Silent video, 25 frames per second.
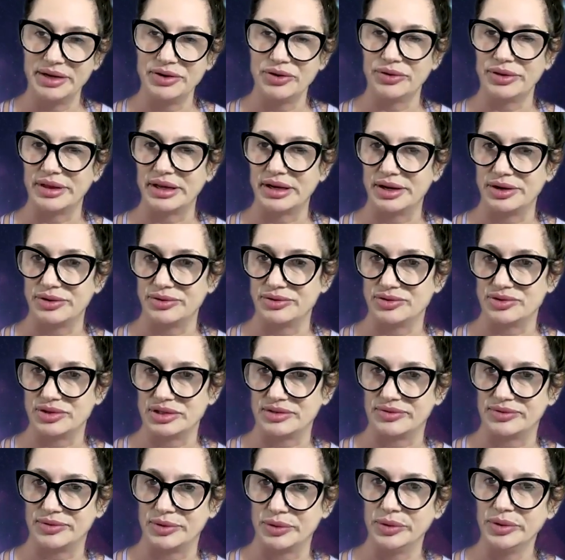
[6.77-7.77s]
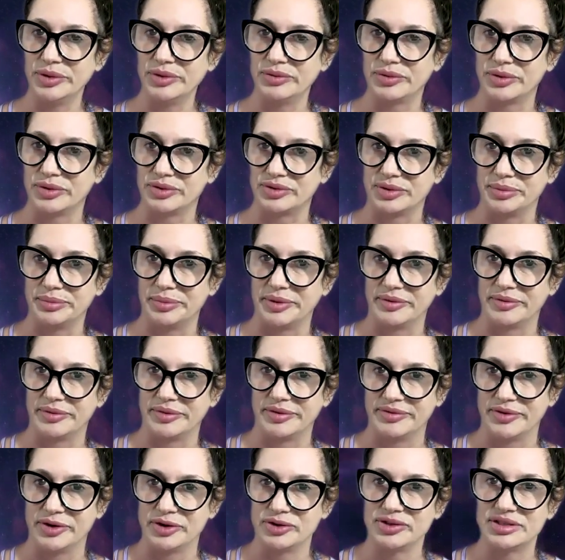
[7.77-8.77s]
Know that energy is fluid. Roles can be
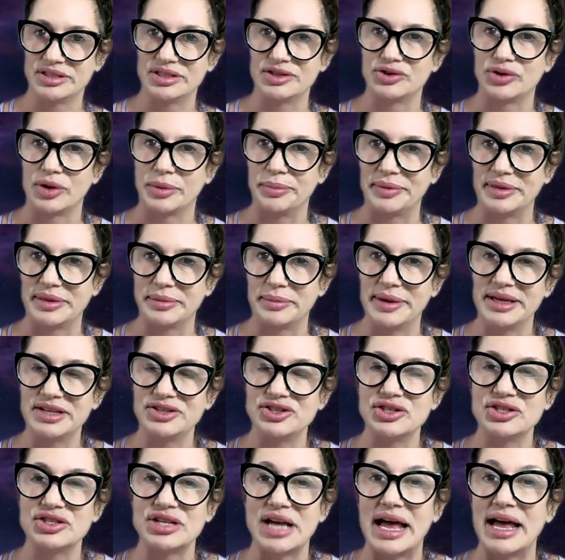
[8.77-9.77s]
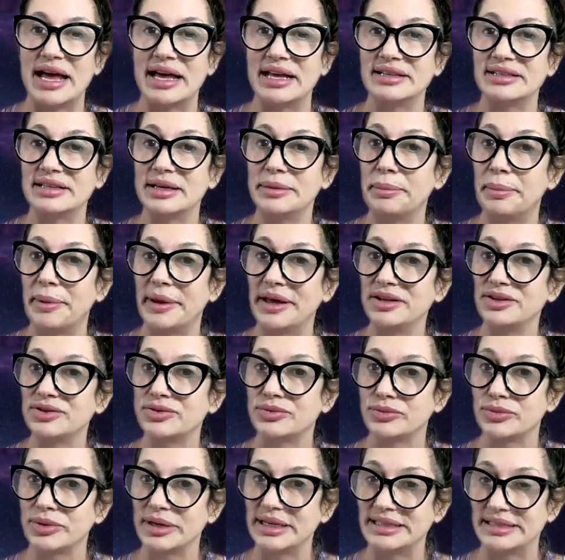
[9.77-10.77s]
reversed. Interpret the message as it best
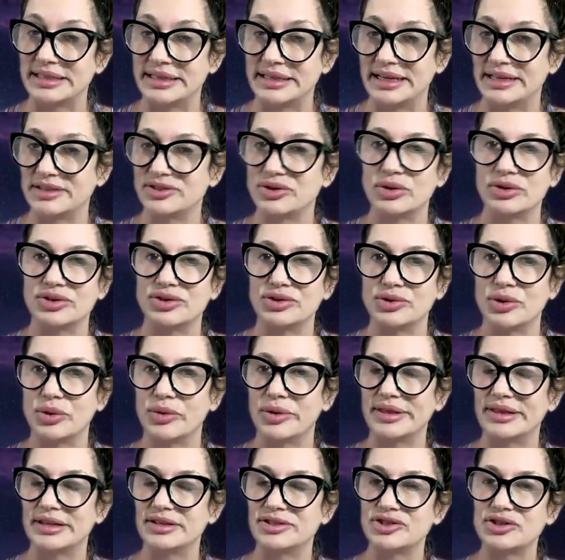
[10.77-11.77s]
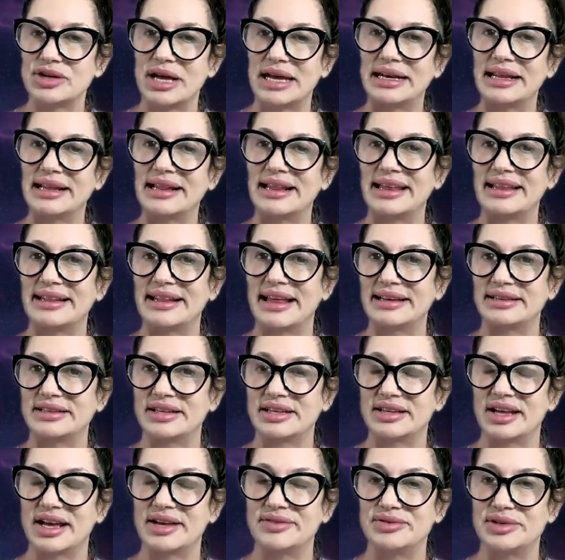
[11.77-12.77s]
resonates. Also know on this channel, I like
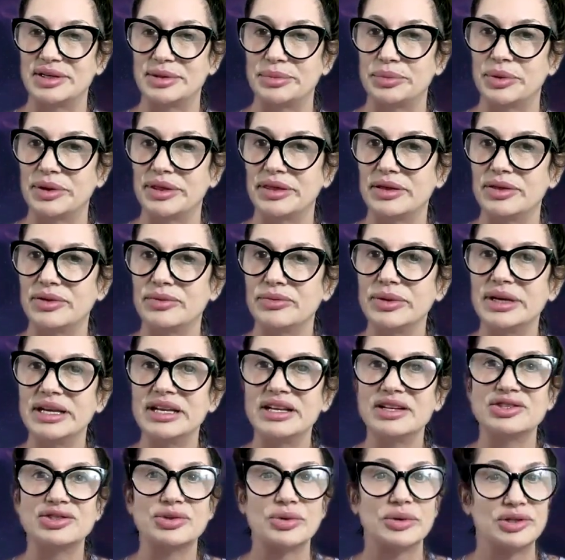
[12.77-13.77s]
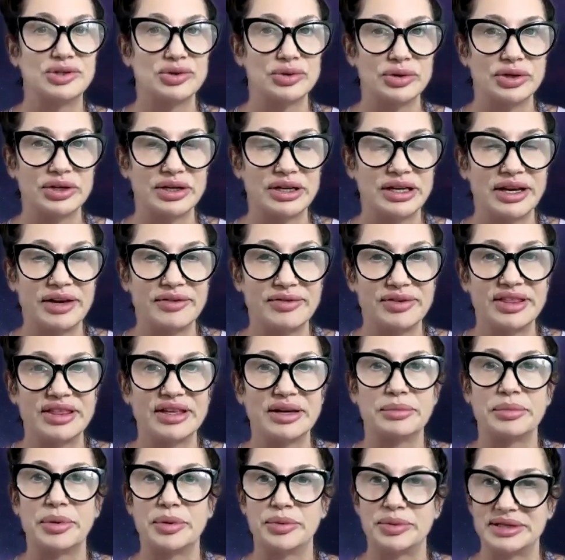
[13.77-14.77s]
to dive deep within the reading. So I do look at
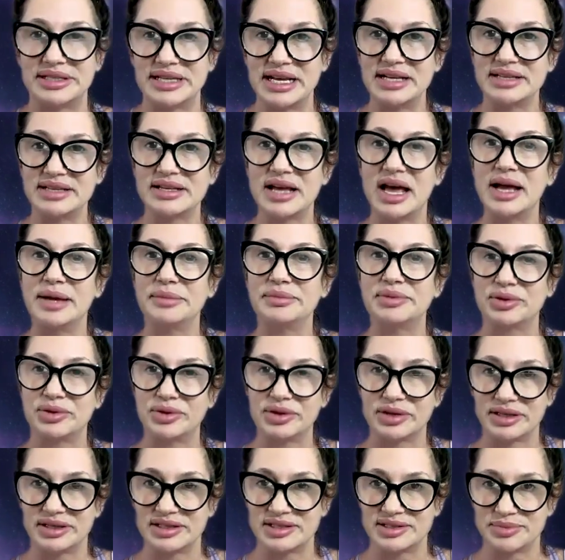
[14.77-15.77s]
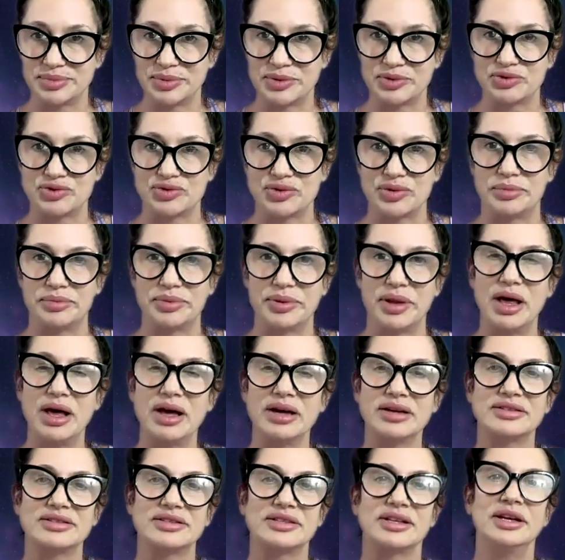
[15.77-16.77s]
everything, but we take time to look at the spiritual
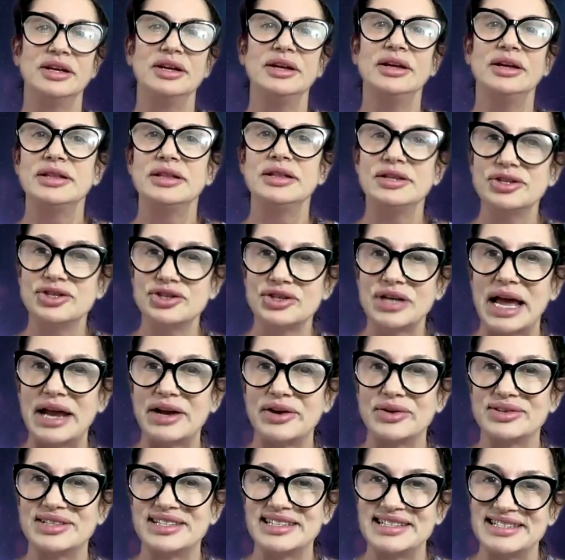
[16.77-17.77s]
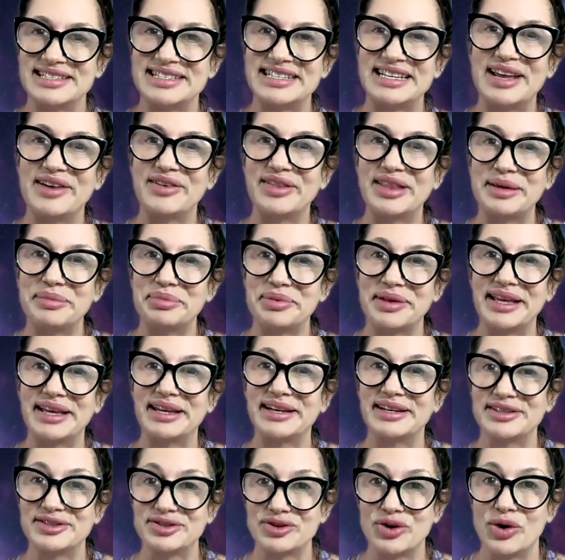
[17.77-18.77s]
blocks, the shadows, and see how they
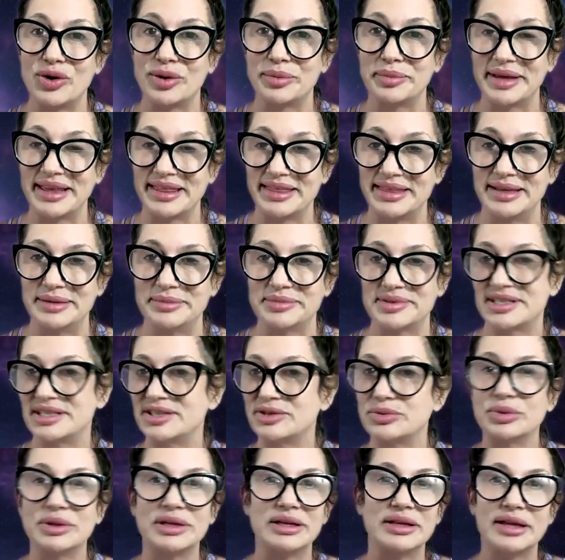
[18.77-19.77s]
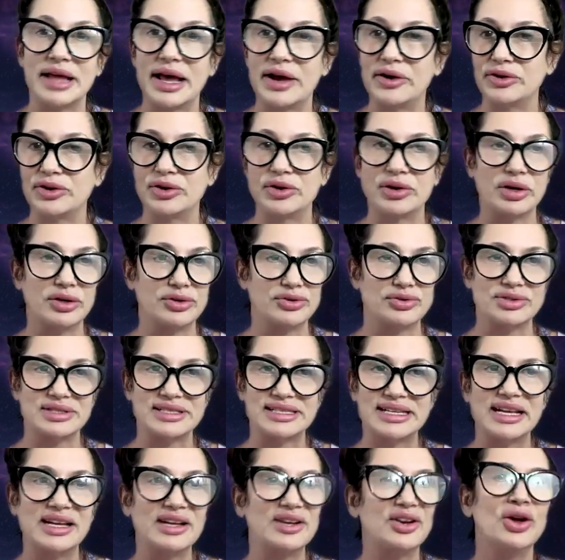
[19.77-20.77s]
played as karmic themes. This will allow you to
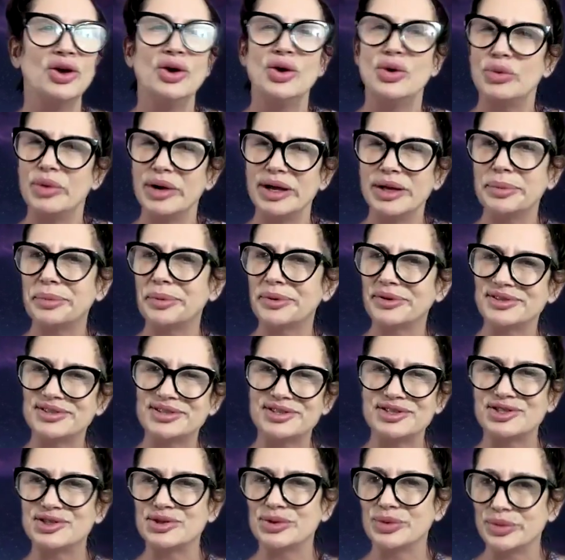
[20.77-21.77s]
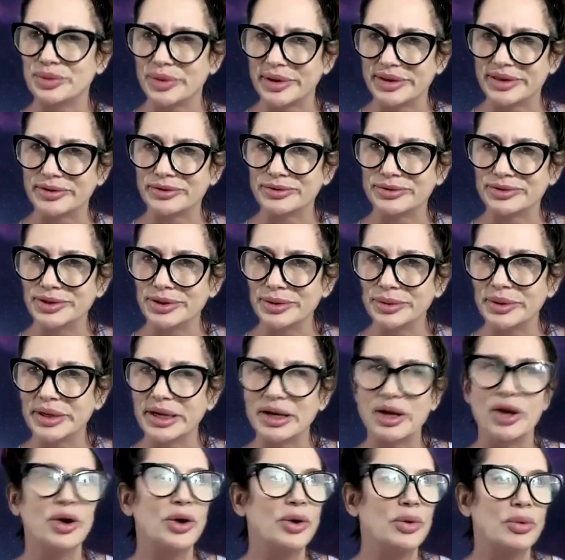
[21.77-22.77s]
understand why your person's doing what they're
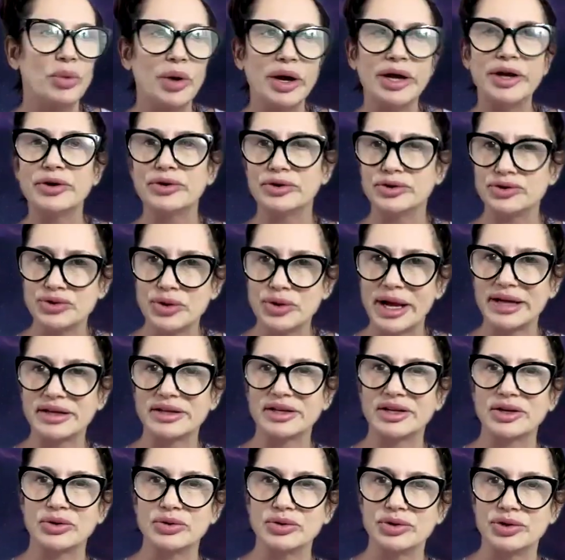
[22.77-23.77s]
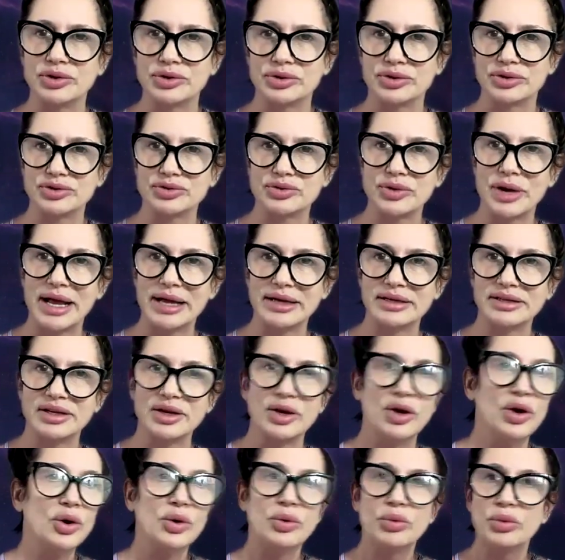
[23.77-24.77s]
doing, why you're attracting who you're
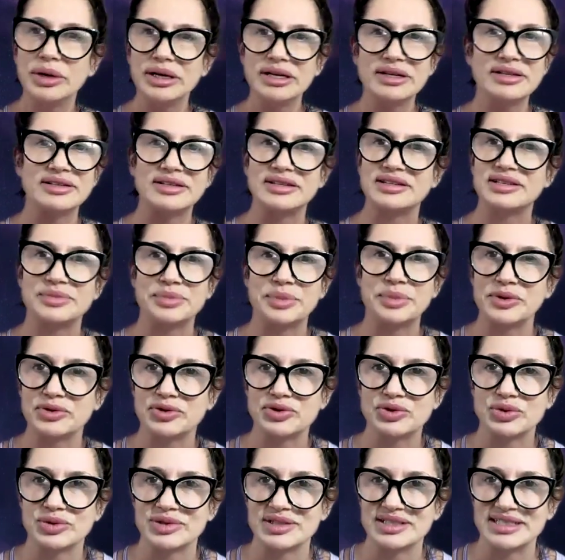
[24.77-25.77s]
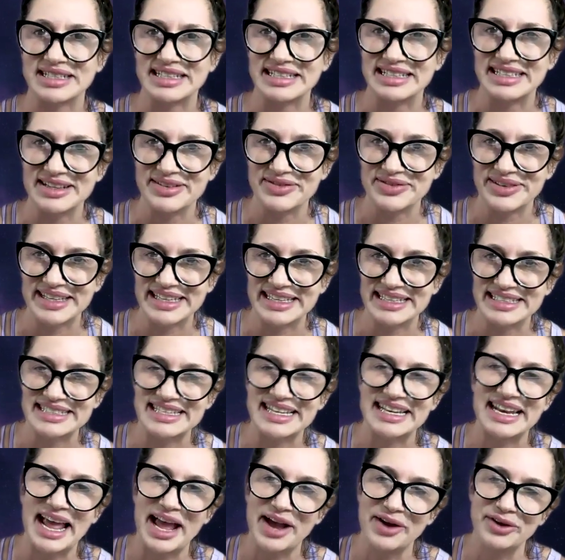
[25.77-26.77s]
attracting, what is the spiritual significance,
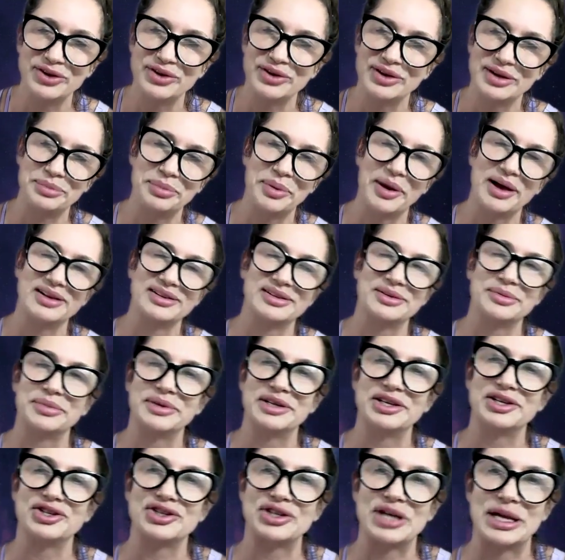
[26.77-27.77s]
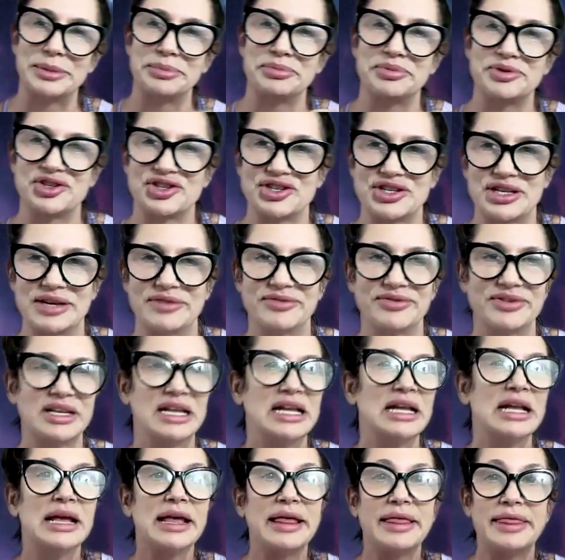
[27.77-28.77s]
and how you could possibly shape shift
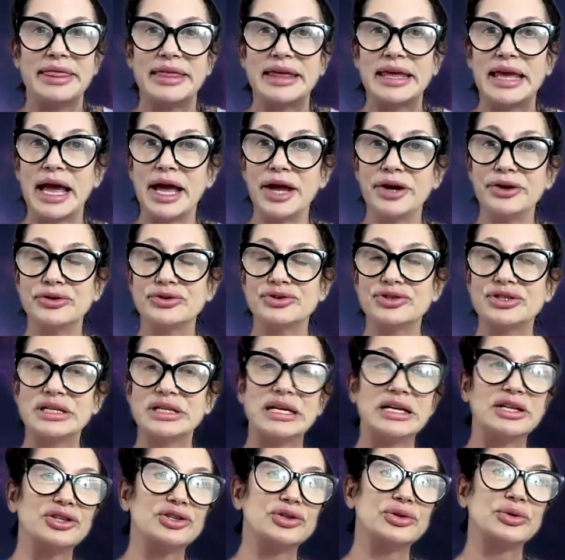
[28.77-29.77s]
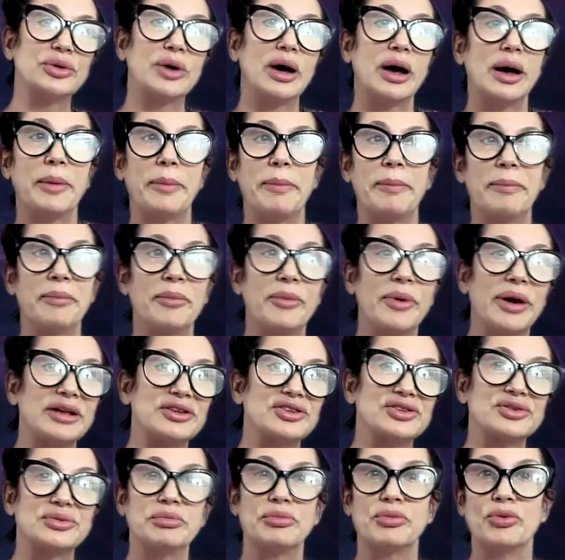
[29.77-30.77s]
the energy into a
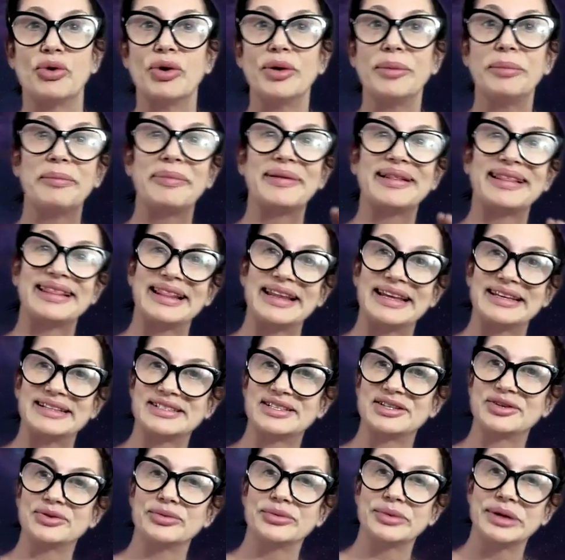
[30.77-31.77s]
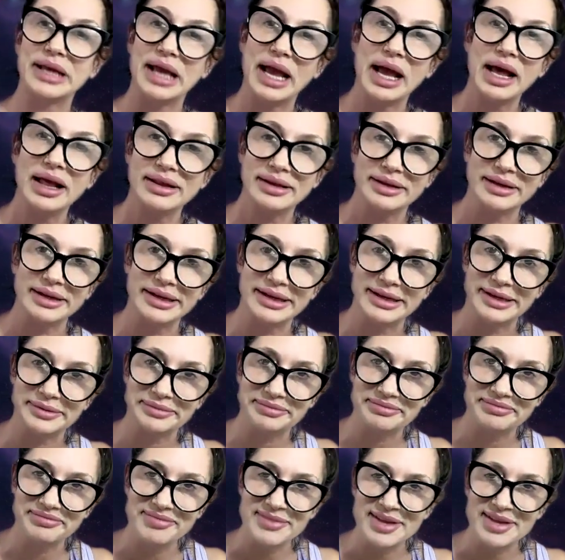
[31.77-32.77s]
much more pleasant reality.